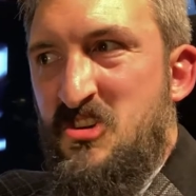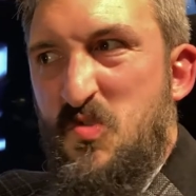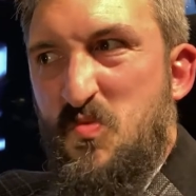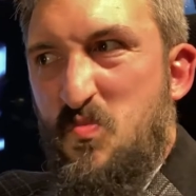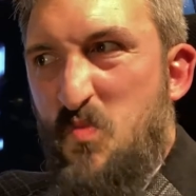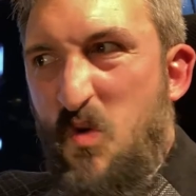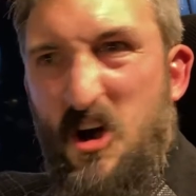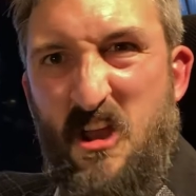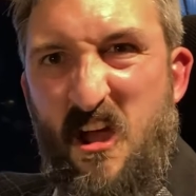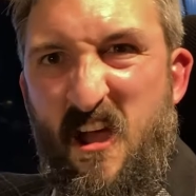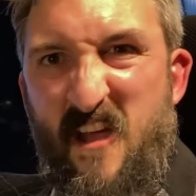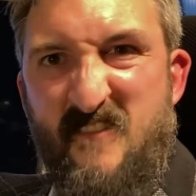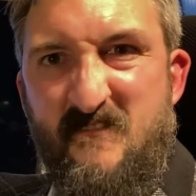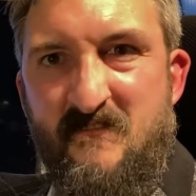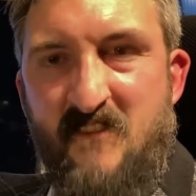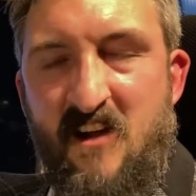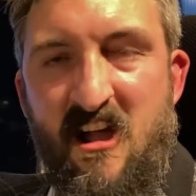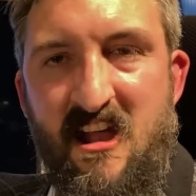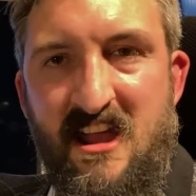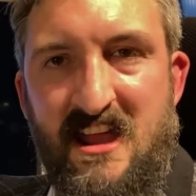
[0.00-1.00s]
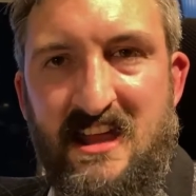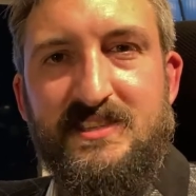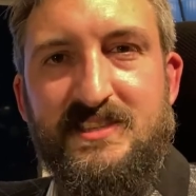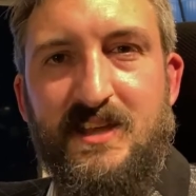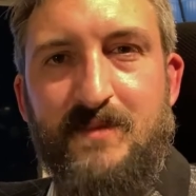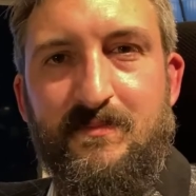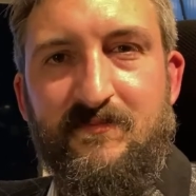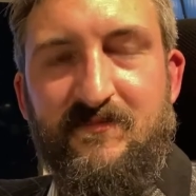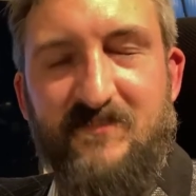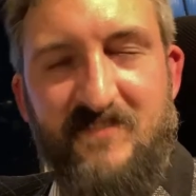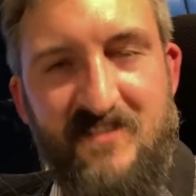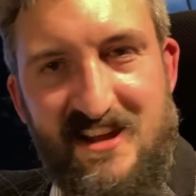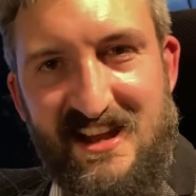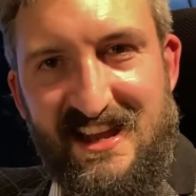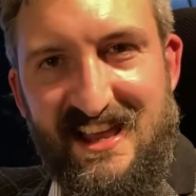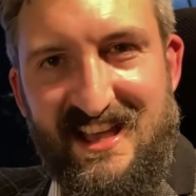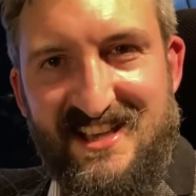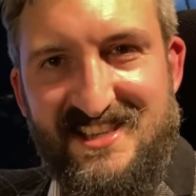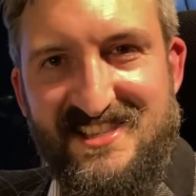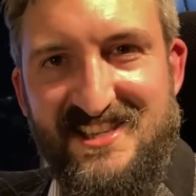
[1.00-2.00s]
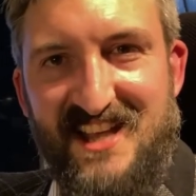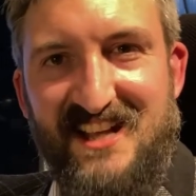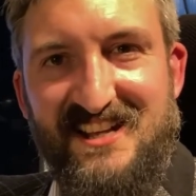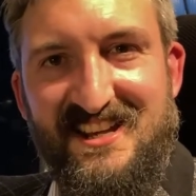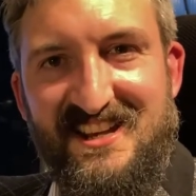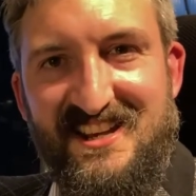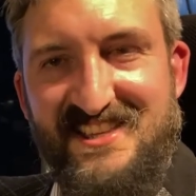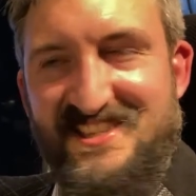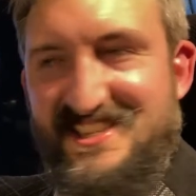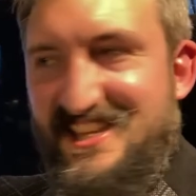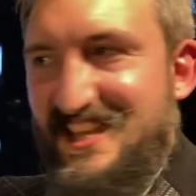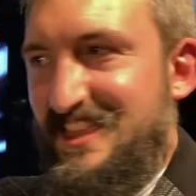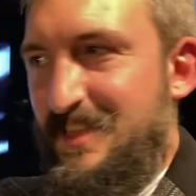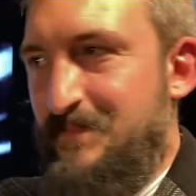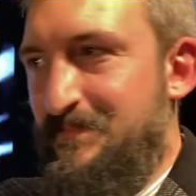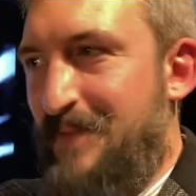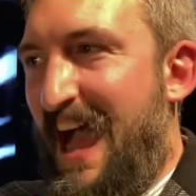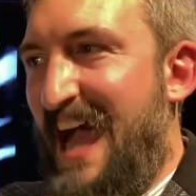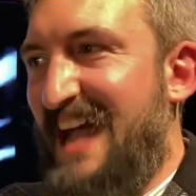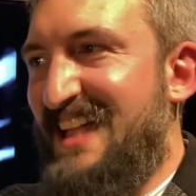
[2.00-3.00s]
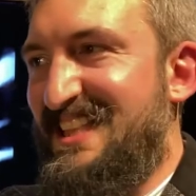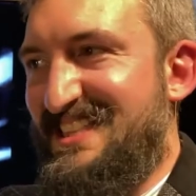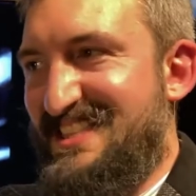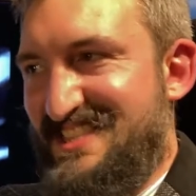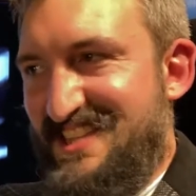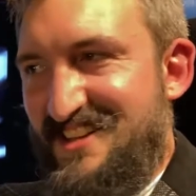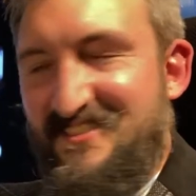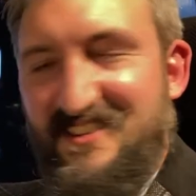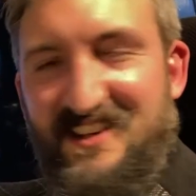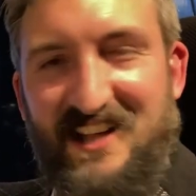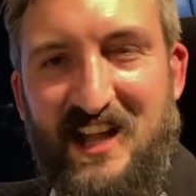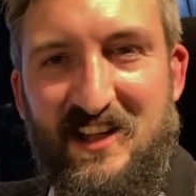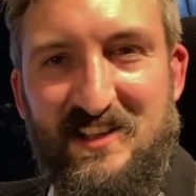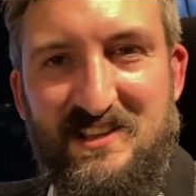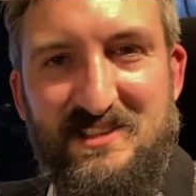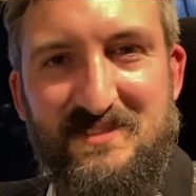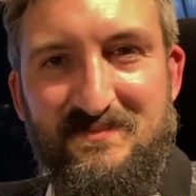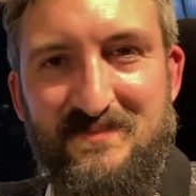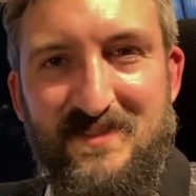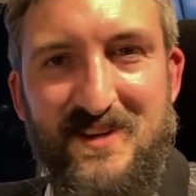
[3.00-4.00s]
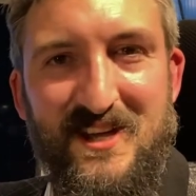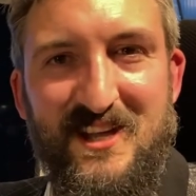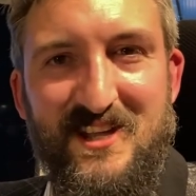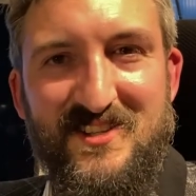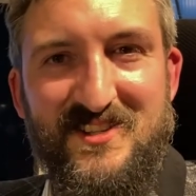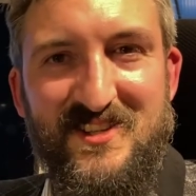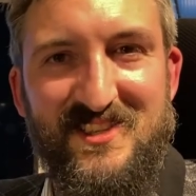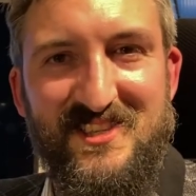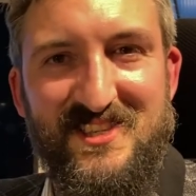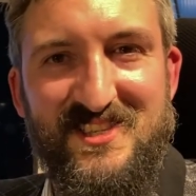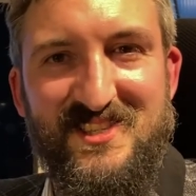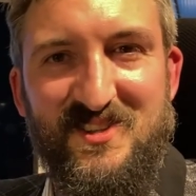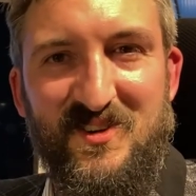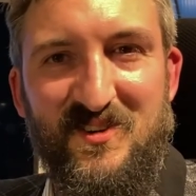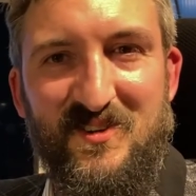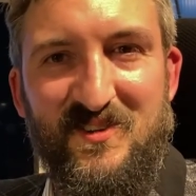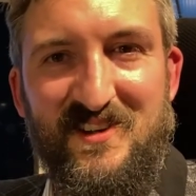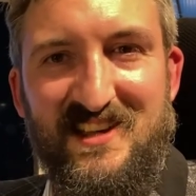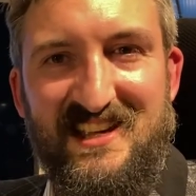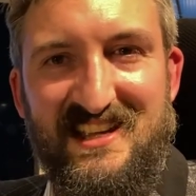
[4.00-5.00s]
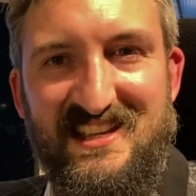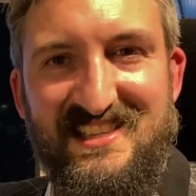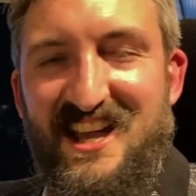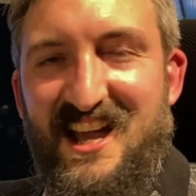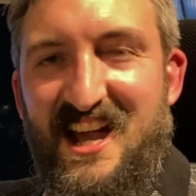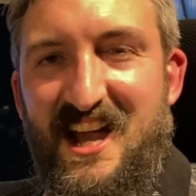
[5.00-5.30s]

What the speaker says: what I find. I'm really excited to see the patterns that are going to emerge in the stories.